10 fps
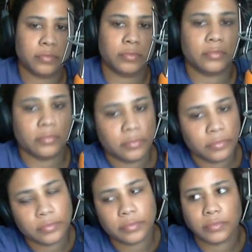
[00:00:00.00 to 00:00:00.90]

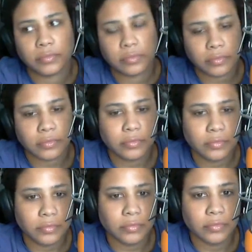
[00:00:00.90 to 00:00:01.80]

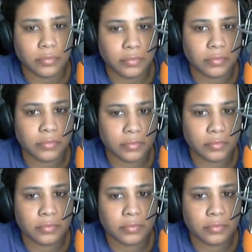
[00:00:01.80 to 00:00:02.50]
The person shown says nothing.